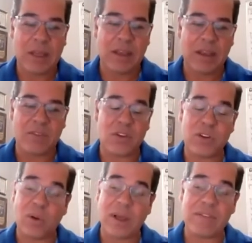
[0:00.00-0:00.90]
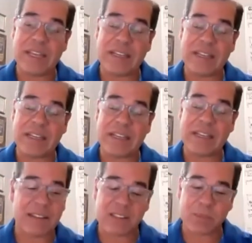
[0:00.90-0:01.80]
if you don't have the
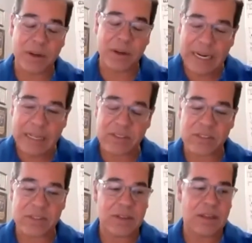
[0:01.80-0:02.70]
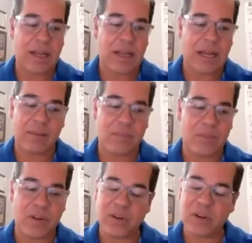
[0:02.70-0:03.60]
exact experience,
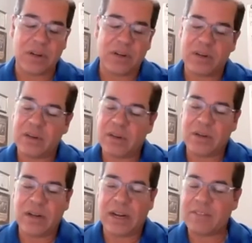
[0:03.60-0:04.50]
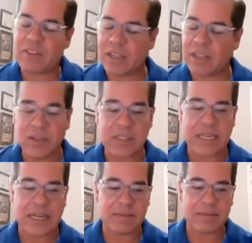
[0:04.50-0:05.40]
you're not even get looked
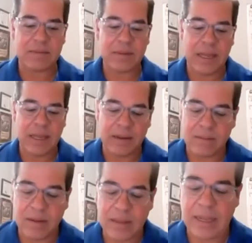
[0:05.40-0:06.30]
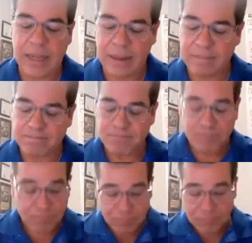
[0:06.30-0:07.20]
at. And
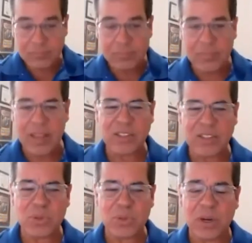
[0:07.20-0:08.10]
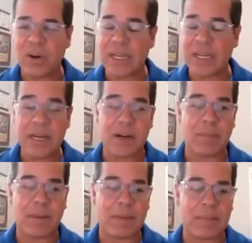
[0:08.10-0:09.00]
that's really hard to hear,
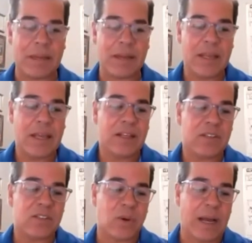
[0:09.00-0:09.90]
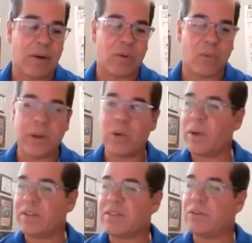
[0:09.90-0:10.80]
but so how are we
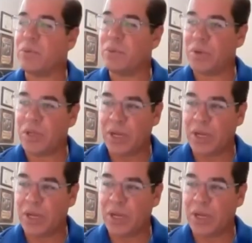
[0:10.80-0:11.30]
going to,